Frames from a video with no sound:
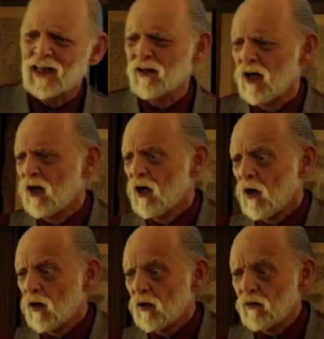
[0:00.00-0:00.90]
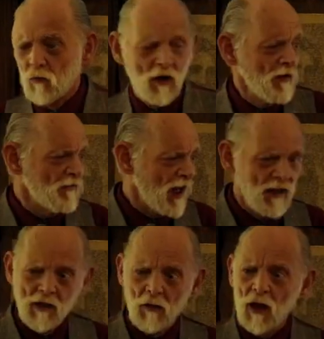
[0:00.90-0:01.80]
like, where is that
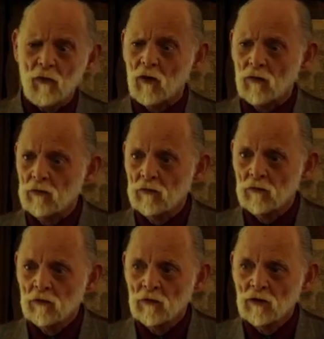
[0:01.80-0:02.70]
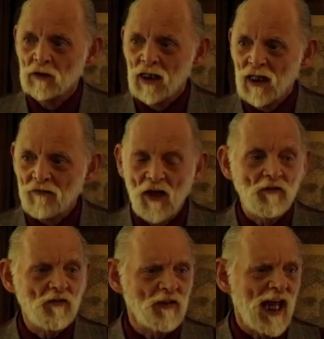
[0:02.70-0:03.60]
in the Bible? It says
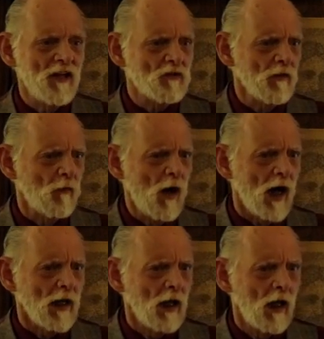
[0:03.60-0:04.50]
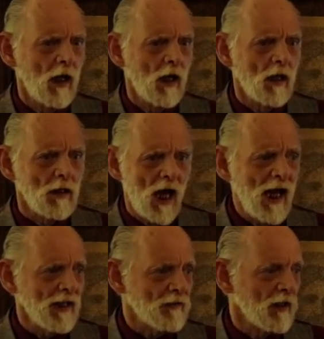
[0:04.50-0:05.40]
he's an angel of what?
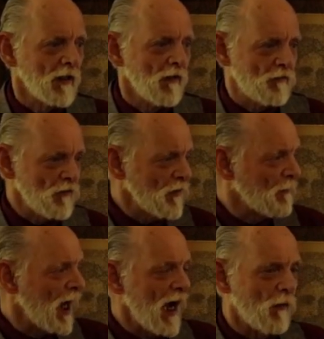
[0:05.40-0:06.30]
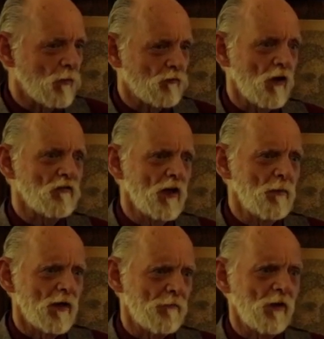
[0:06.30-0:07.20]
Light. You says some guy dressed
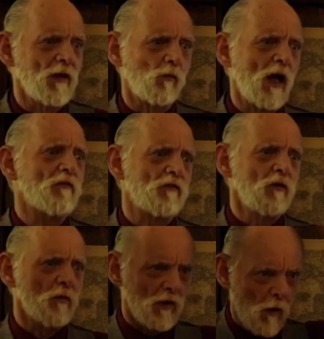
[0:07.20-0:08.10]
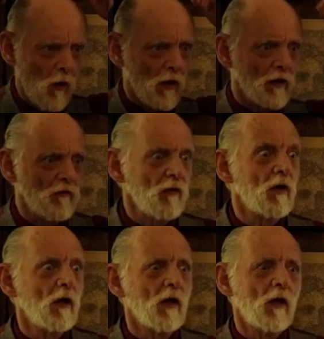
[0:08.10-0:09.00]
up in a freaking red suit with horns.
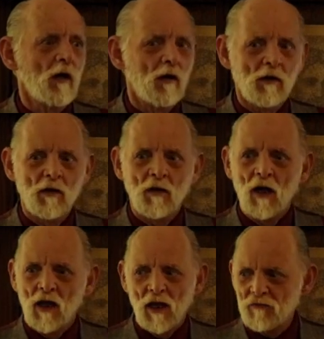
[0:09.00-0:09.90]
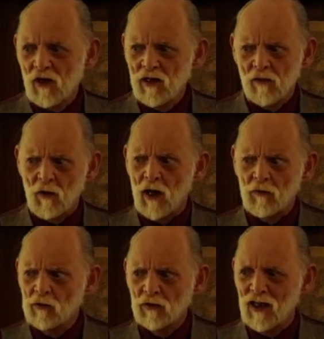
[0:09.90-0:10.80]
That's not in the Bible.